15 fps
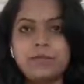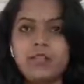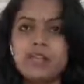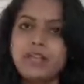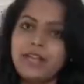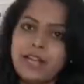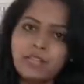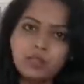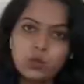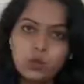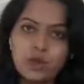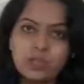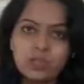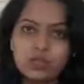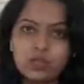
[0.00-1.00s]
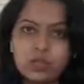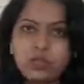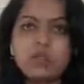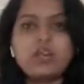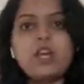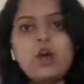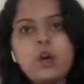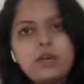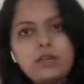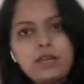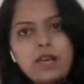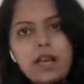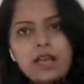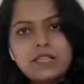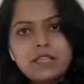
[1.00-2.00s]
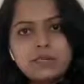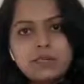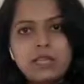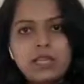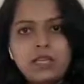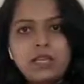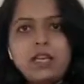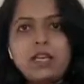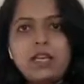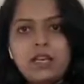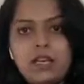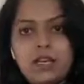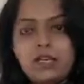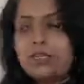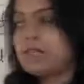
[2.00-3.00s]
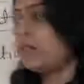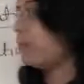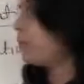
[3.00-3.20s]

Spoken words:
Next question they often ask me is